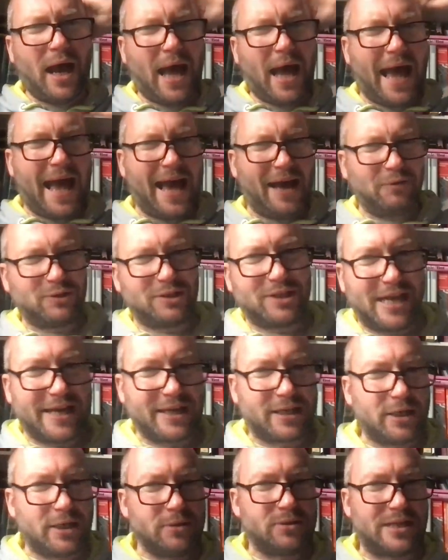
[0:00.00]
How did
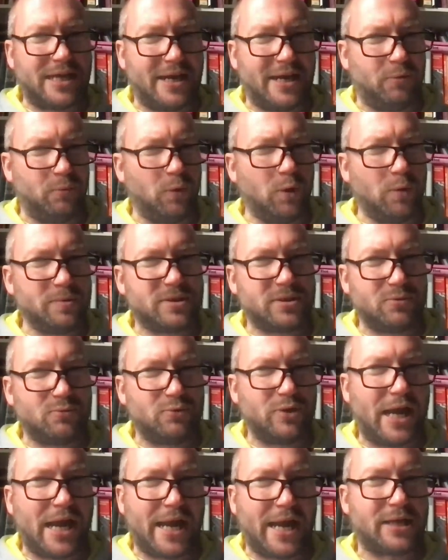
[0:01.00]
that go down? What was the
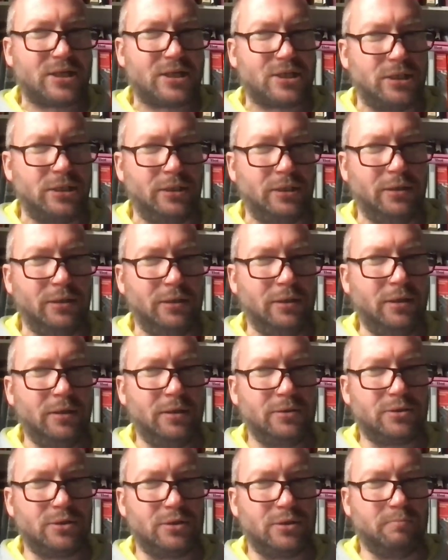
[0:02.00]
reaction
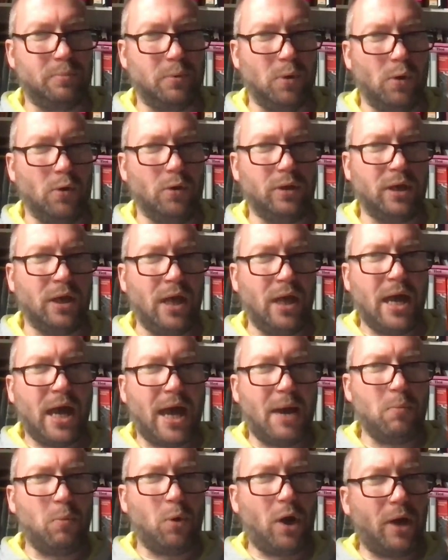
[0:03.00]
to the book?
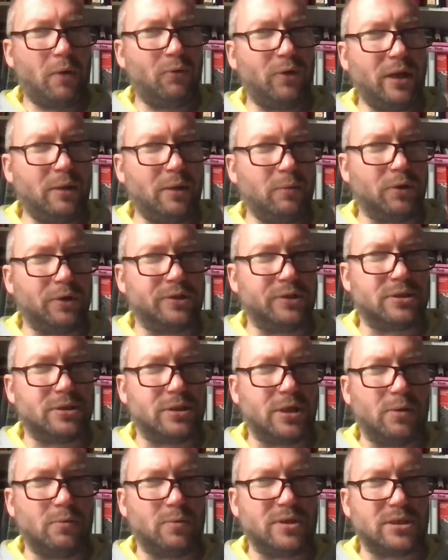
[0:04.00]
And what I really wanted to
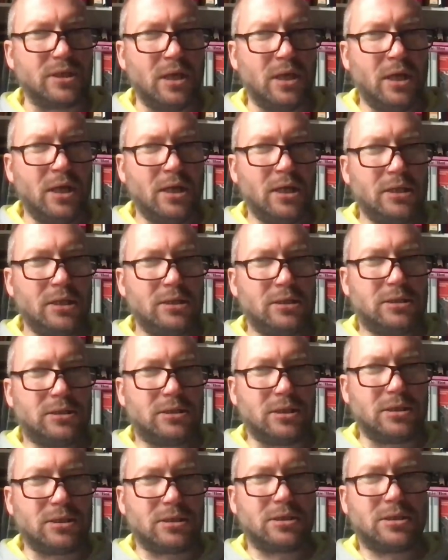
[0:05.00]
know was,
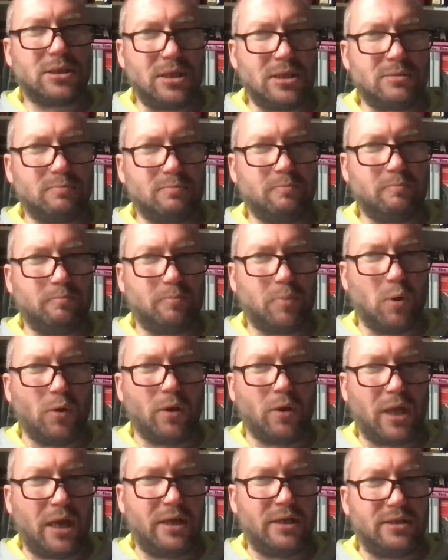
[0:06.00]
does this
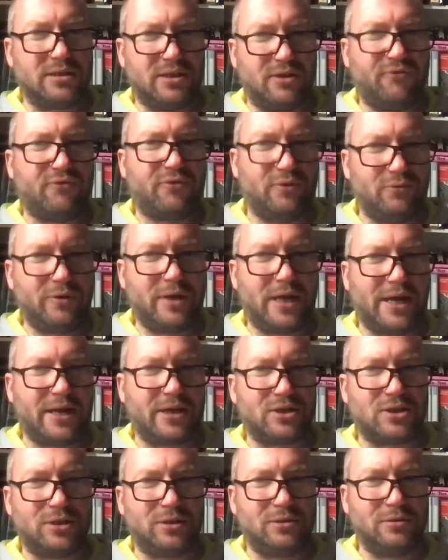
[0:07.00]
book get a different
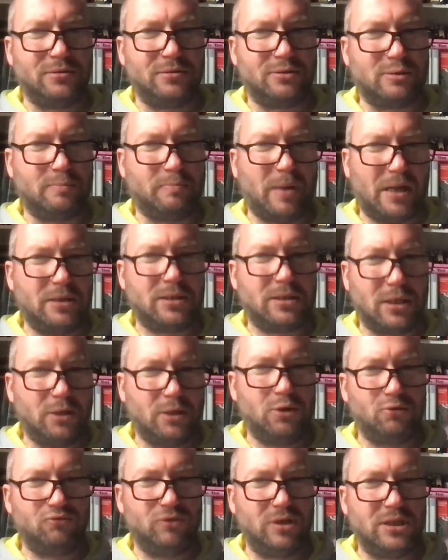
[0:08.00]
reaction depending
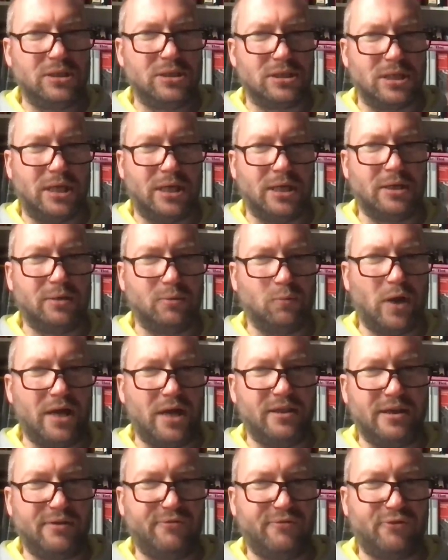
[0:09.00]
who reads it and where
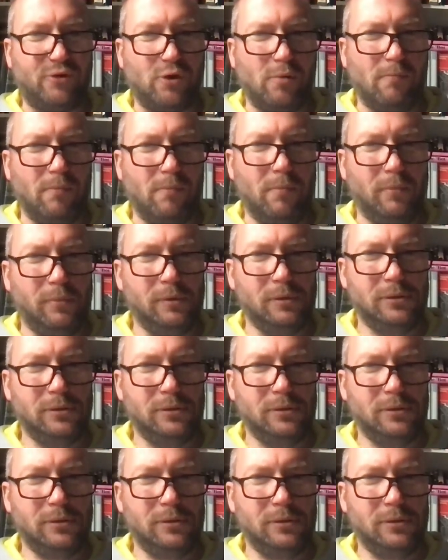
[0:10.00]
they're from?